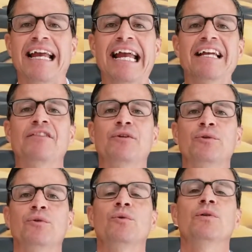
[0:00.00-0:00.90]
A
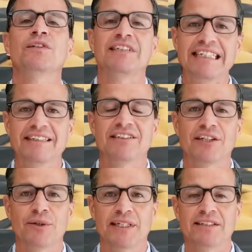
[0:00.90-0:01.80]
through Z
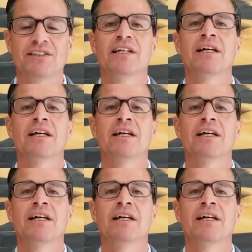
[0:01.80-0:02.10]
series